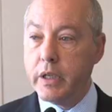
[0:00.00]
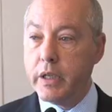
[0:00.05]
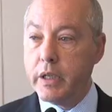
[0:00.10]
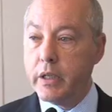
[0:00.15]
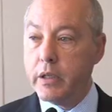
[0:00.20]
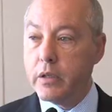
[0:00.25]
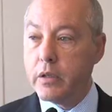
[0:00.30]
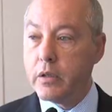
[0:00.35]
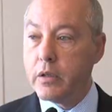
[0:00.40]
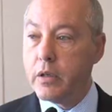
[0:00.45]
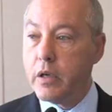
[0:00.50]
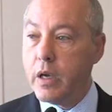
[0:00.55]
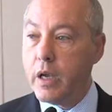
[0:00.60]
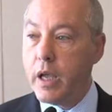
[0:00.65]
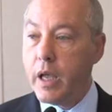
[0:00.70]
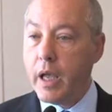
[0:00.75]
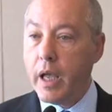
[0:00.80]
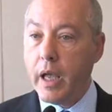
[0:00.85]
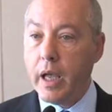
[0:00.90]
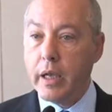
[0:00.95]
year
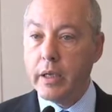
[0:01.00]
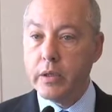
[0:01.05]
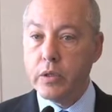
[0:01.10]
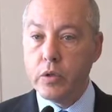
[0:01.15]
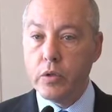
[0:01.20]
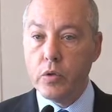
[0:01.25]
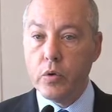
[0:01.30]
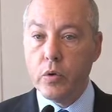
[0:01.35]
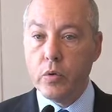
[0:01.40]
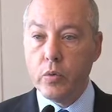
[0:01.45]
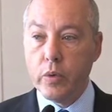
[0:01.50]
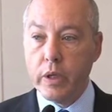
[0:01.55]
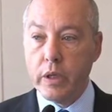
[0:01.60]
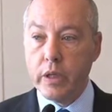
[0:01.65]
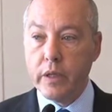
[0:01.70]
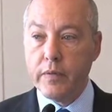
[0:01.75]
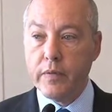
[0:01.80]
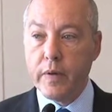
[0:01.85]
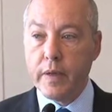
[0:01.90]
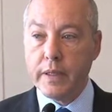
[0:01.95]
and do a
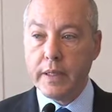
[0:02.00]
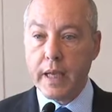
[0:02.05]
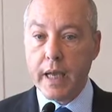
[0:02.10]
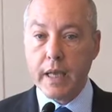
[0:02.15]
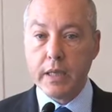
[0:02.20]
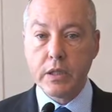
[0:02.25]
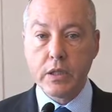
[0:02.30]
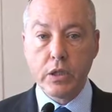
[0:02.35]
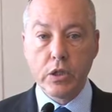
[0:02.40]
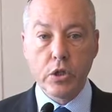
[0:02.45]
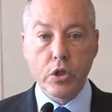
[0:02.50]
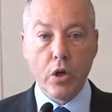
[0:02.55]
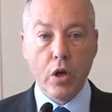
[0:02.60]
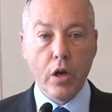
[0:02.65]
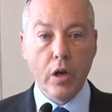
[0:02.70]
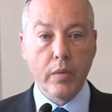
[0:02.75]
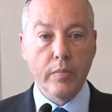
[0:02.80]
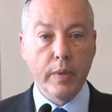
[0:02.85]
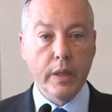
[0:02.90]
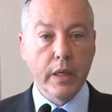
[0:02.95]
really fantastic
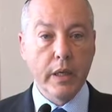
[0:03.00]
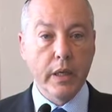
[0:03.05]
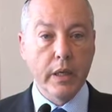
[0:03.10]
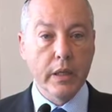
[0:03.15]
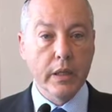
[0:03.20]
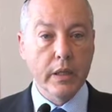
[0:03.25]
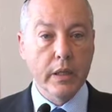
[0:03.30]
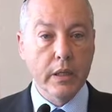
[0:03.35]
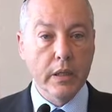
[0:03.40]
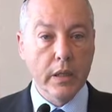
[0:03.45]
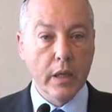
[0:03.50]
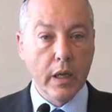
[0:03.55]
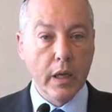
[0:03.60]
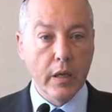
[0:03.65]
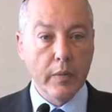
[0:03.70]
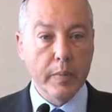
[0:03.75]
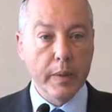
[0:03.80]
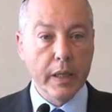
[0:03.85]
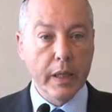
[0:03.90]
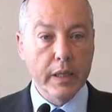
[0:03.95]
job in
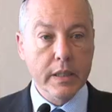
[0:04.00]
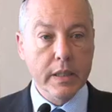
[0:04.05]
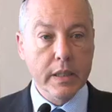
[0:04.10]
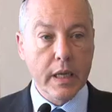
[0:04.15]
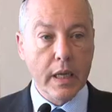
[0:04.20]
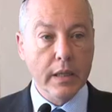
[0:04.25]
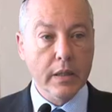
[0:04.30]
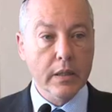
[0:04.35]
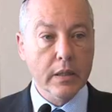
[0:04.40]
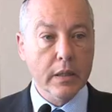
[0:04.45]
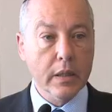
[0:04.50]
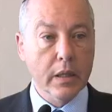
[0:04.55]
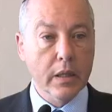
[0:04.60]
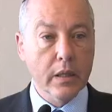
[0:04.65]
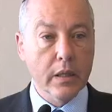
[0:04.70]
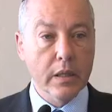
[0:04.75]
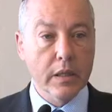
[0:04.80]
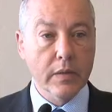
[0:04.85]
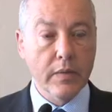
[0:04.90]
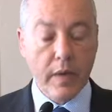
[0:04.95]
helping us set
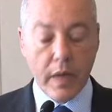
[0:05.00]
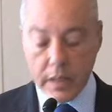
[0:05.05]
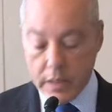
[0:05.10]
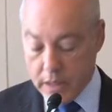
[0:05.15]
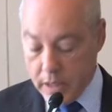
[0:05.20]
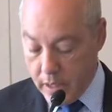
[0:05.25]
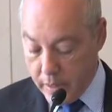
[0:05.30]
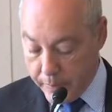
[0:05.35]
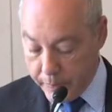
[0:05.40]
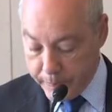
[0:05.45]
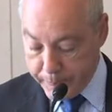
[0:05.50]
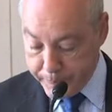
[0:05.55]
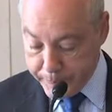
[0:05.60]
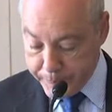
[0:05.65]
this event up.